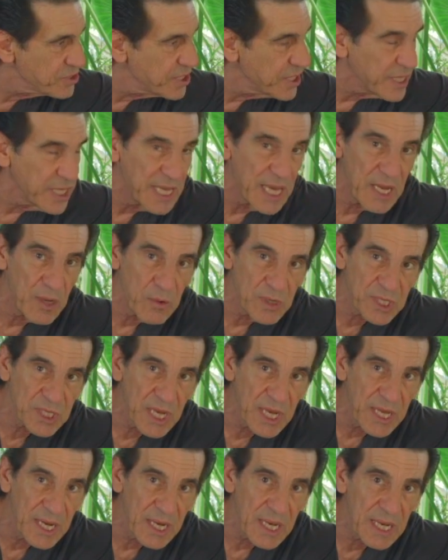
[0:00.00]
see a yellowish
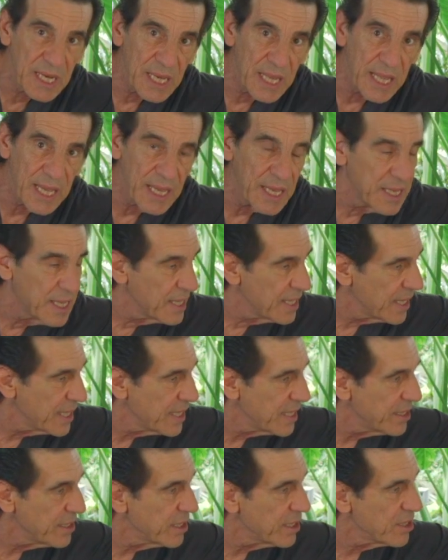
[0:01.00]
kind of clay.
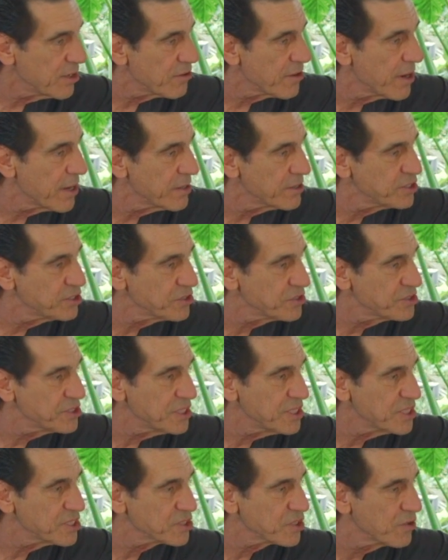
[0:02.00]
And in other areas, you'll
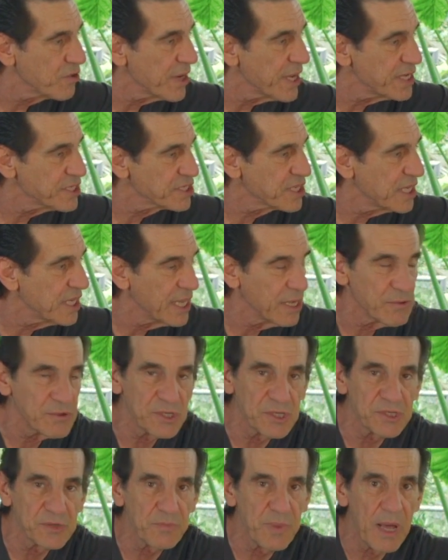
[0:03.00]
see this grayish clay,
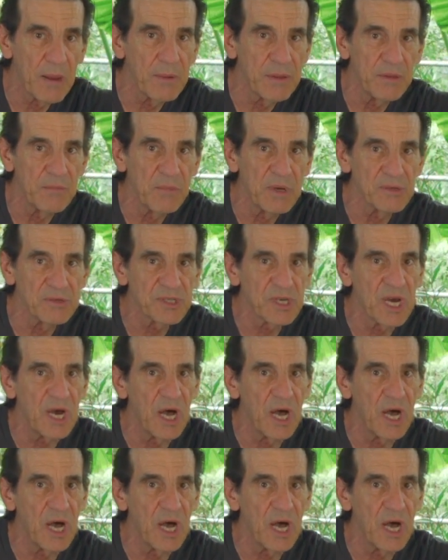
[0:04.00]
which is probably the most